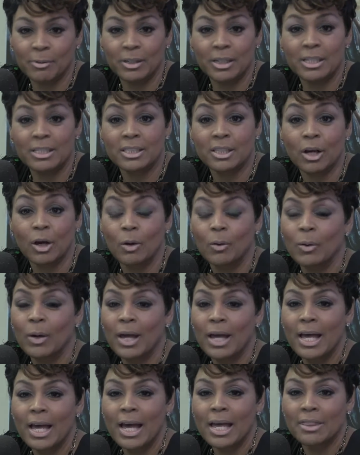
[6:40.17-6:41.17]
And so
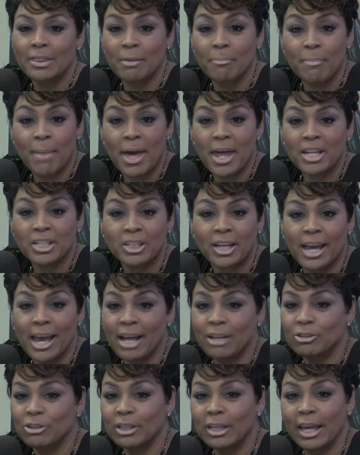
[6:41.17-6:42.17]
the manager
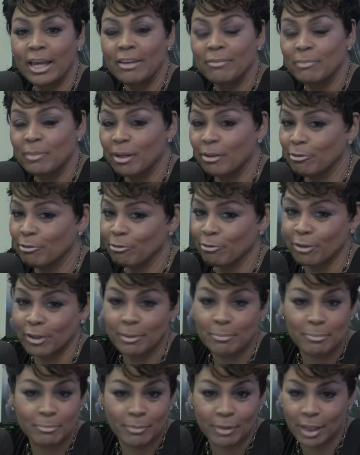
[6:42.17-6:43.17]
actually gave me a
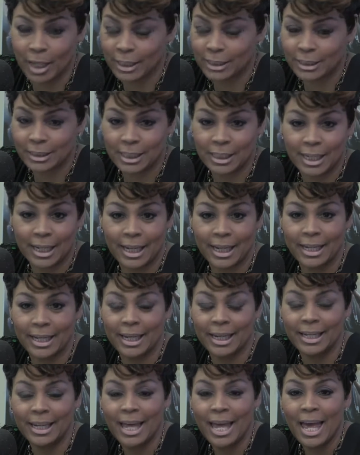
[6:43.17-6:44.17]
free lunch
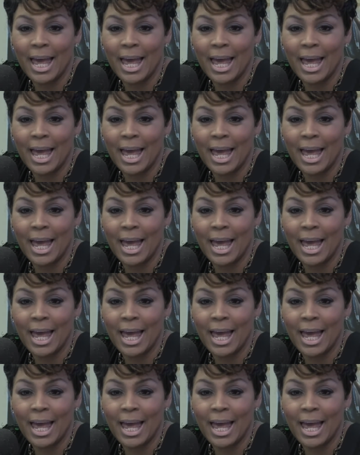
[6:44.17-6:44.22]
today.